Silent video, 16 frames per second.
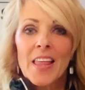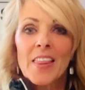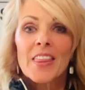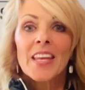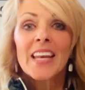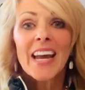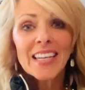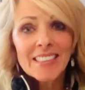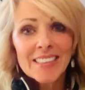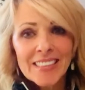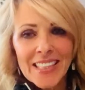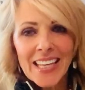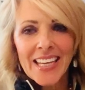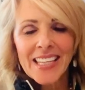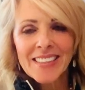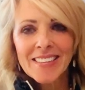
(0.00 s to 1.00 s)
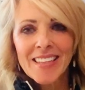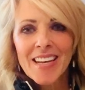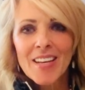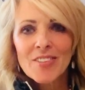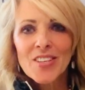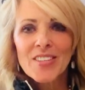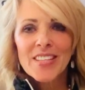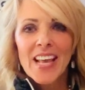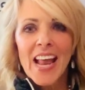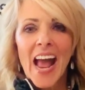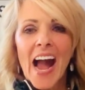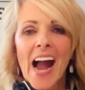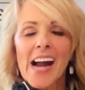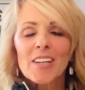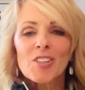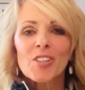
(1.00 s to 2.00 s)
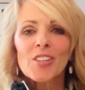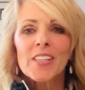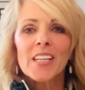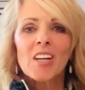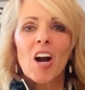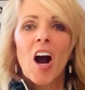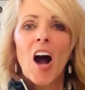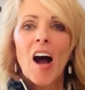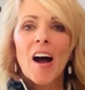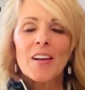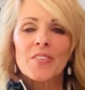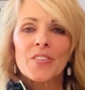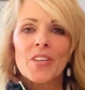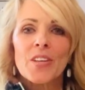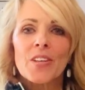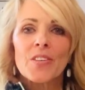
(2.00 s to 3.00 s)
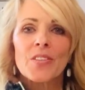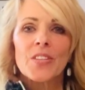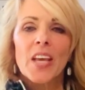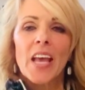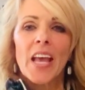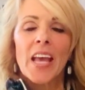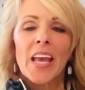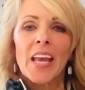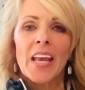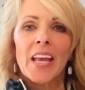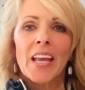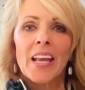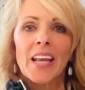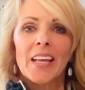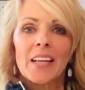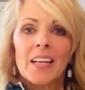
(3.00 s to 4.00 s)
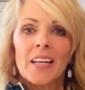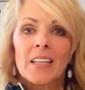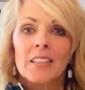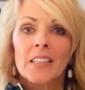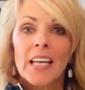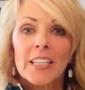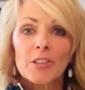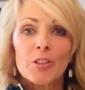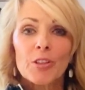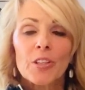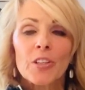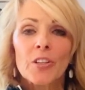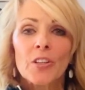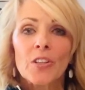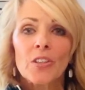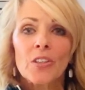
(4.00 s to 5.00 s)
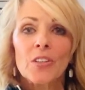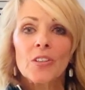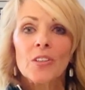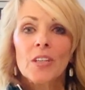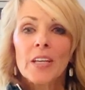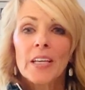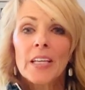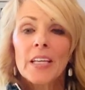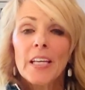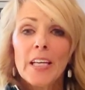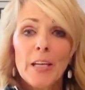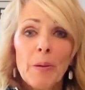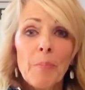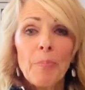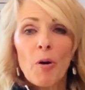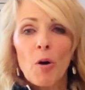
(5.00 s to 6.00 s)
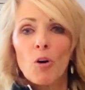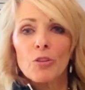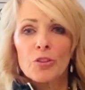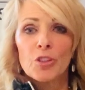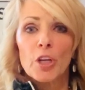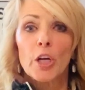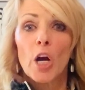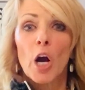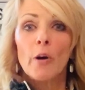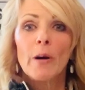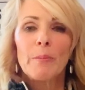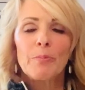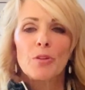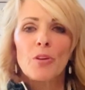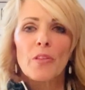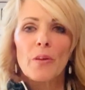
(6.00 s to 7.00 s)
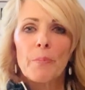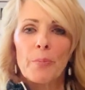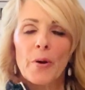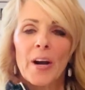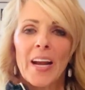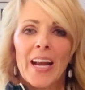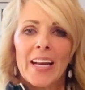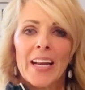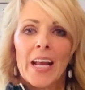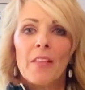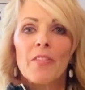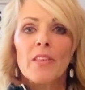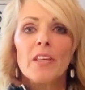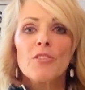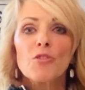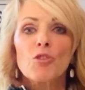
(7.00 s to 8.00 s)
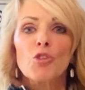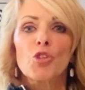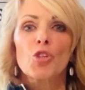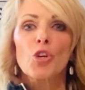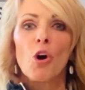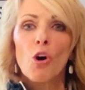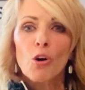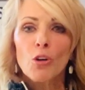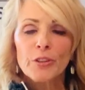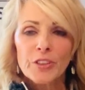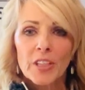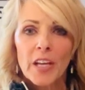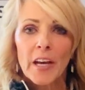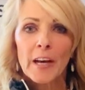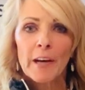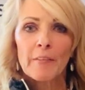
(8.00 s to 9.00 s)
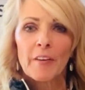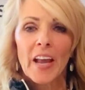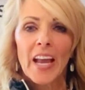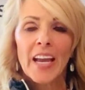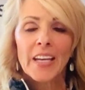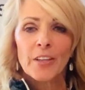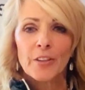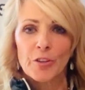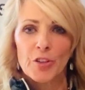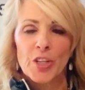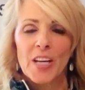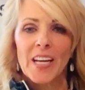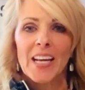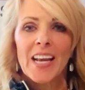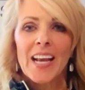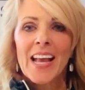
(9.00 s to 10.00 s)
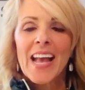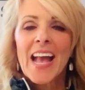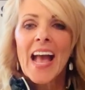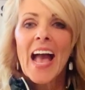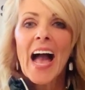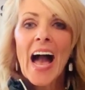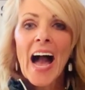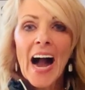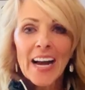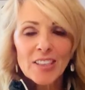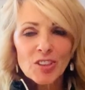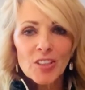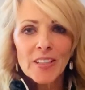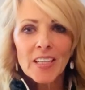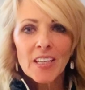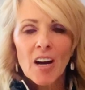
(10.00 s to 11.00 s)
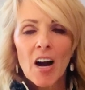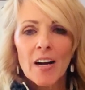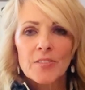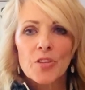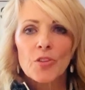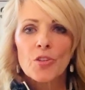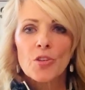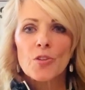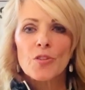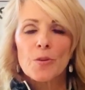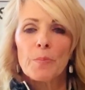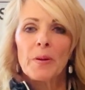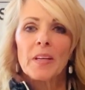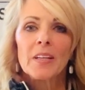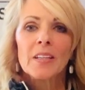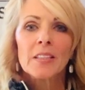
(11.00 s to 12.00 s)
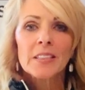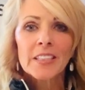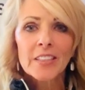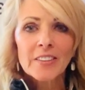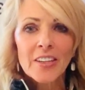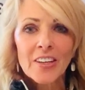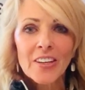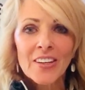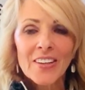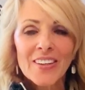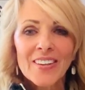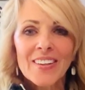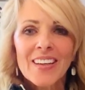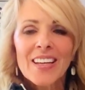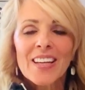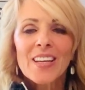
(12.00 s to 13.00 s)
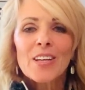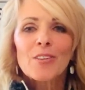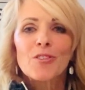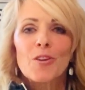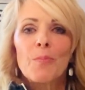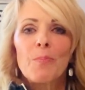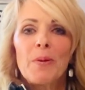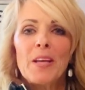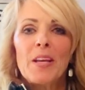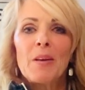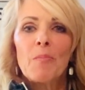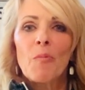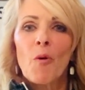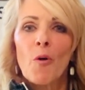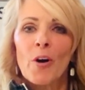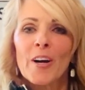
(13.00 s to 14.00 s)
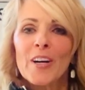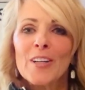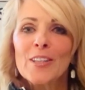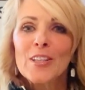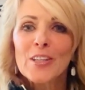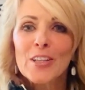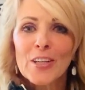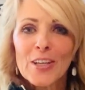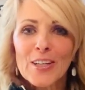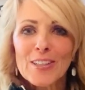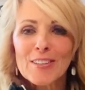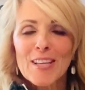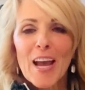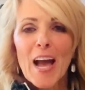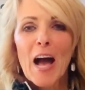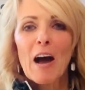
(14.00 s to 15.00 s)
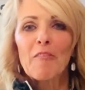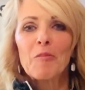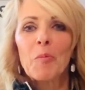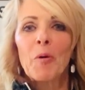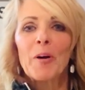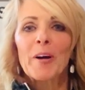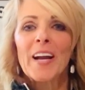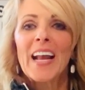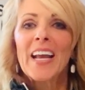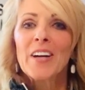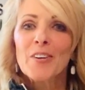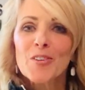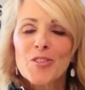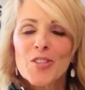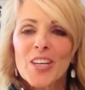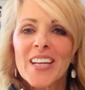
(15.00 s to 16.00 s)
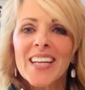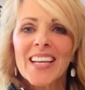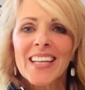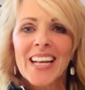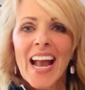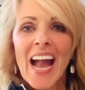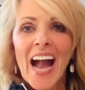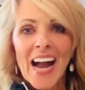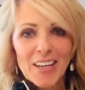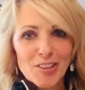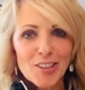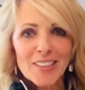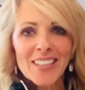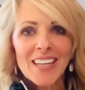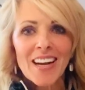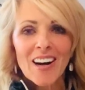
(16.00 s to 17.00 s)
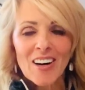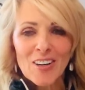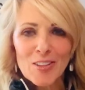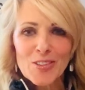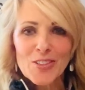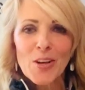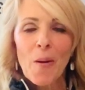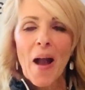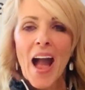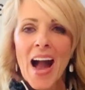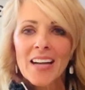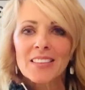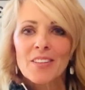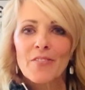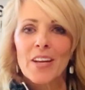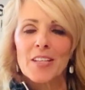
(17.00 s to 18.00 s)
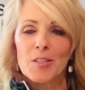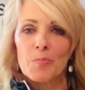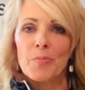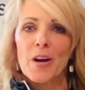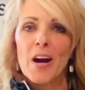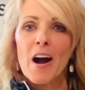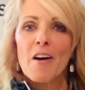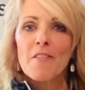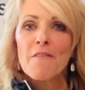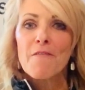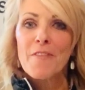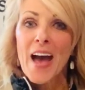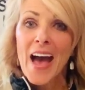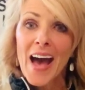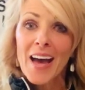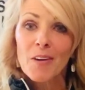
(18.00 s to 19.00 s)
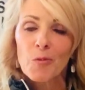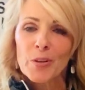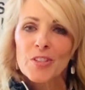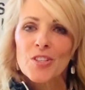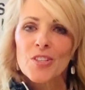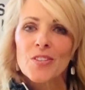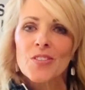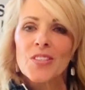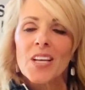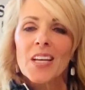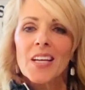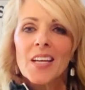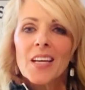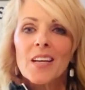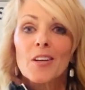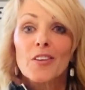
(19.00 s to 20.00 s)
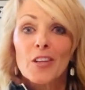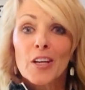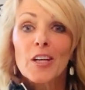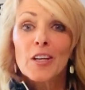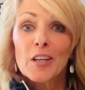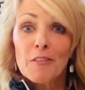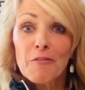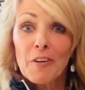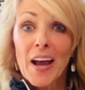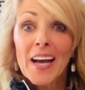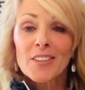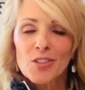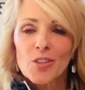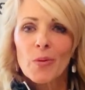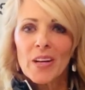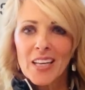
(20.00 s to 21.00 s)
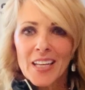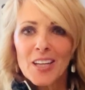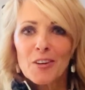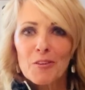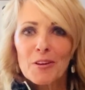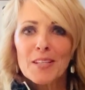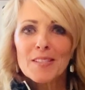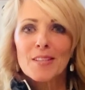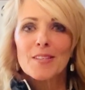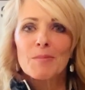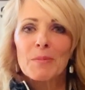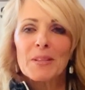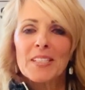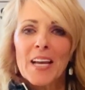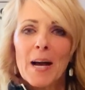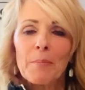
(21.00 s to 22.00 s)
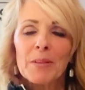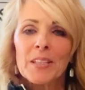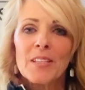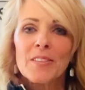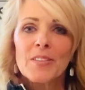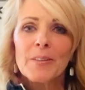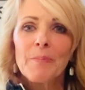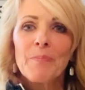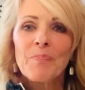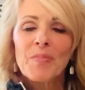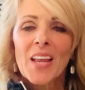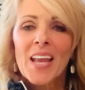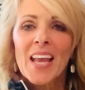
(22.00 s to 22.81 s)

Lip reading: The next thing it does is it actually causes an electrical impulse to go up to the brain. And this jolt of energy actually causes you to be clearer, to be more alert, to have more energy. It actually also activates brown fat, which is the good fat, so it increases metabolism.